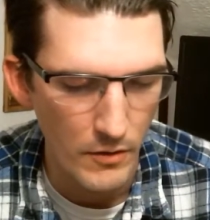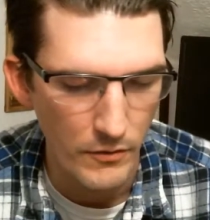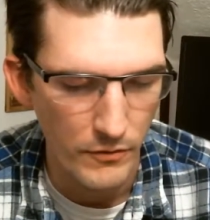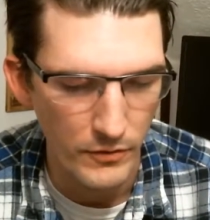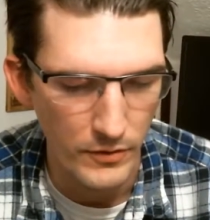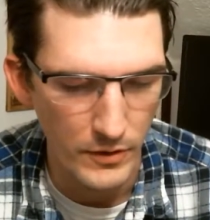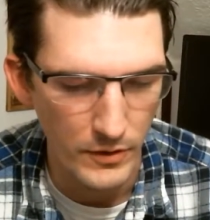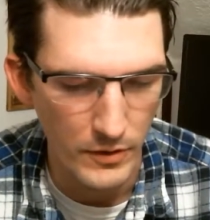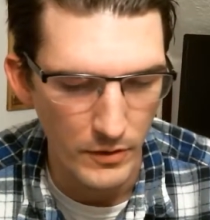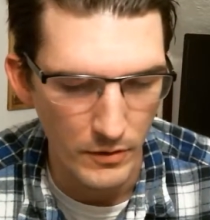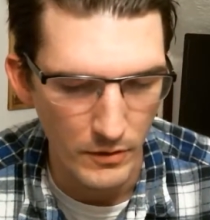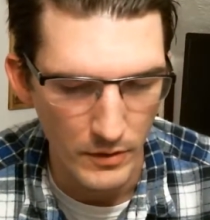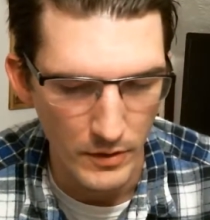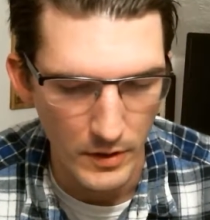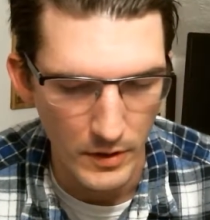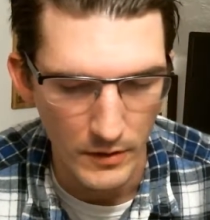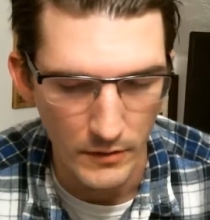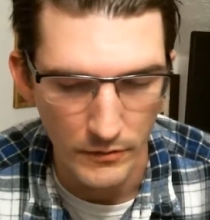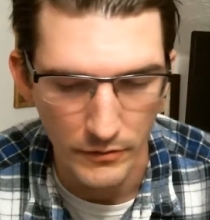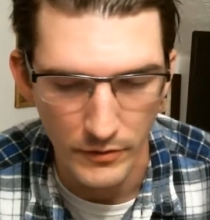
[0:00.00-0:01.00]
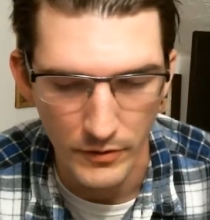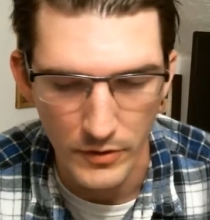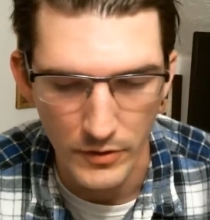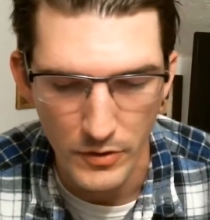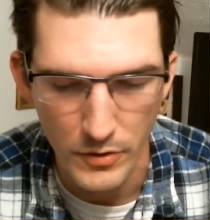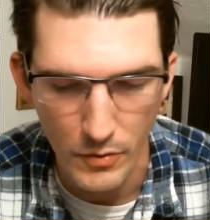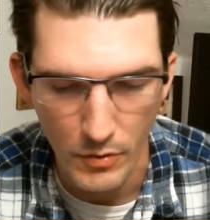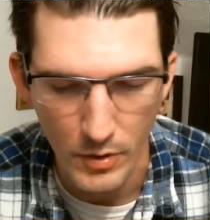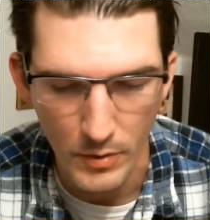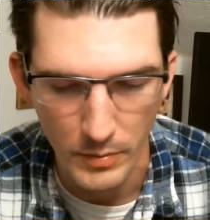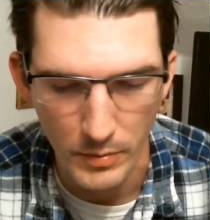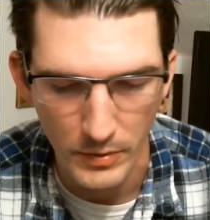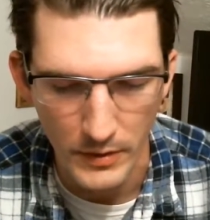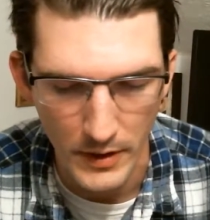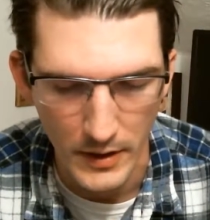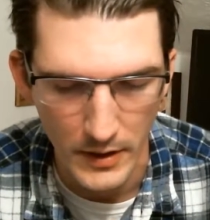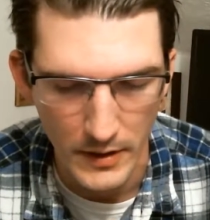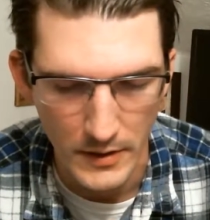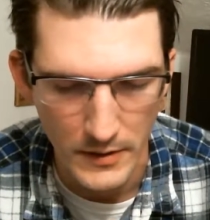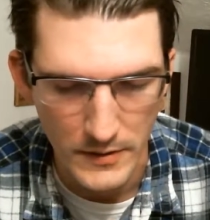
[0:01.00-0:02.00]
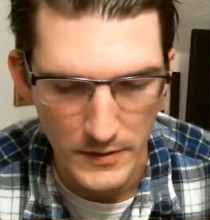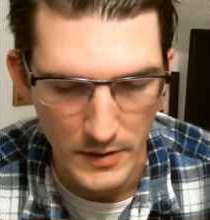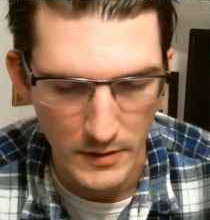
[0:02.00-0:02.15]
for good and for your plans.